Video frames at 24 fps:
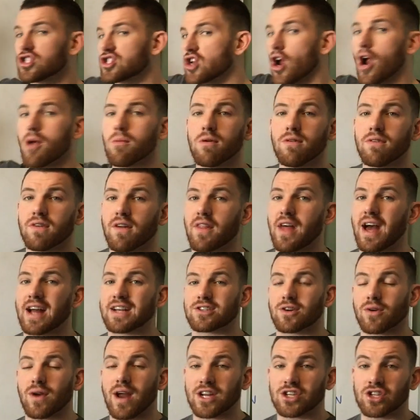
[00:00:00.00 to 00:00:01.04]
start moving in that
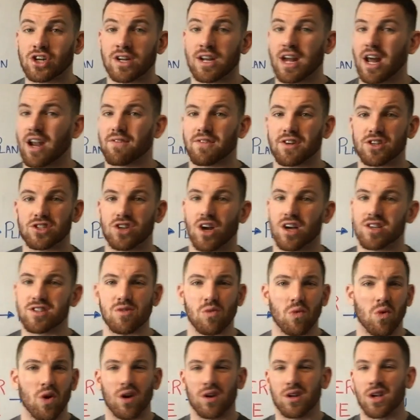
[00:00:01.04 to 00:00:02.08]
direction, and if it doesn't
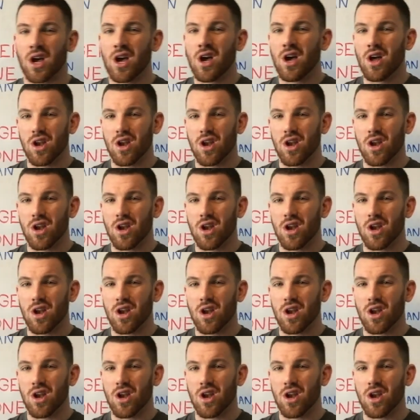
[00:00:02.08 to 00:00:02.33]
work,